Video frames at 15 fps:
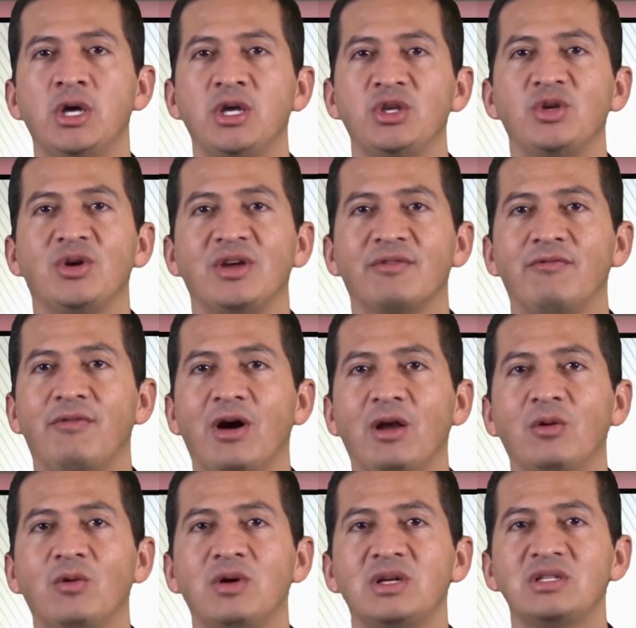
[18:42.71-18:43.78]
you can
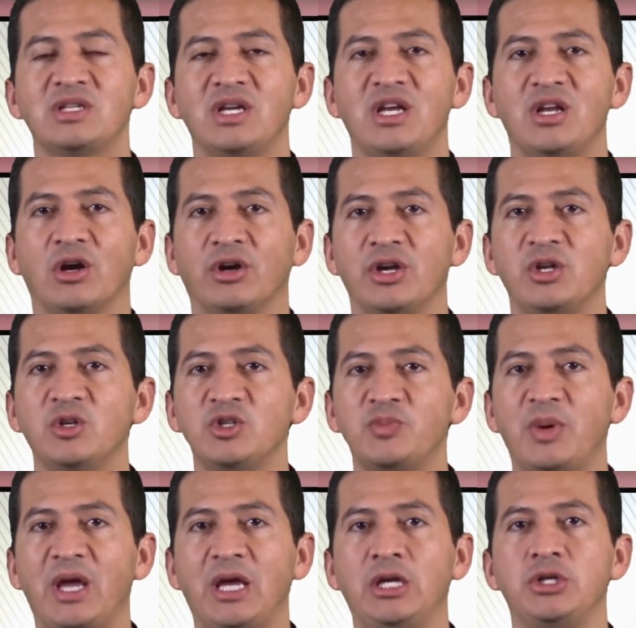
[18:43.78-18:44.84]
follow us in our news
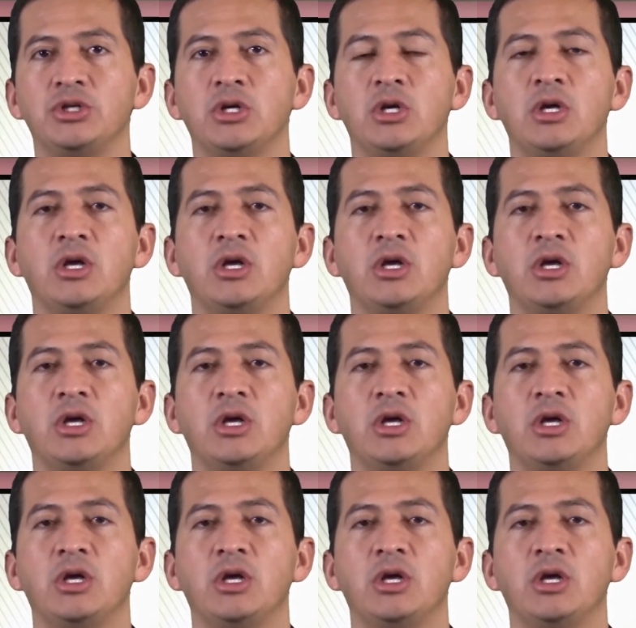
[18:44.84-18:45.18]
page,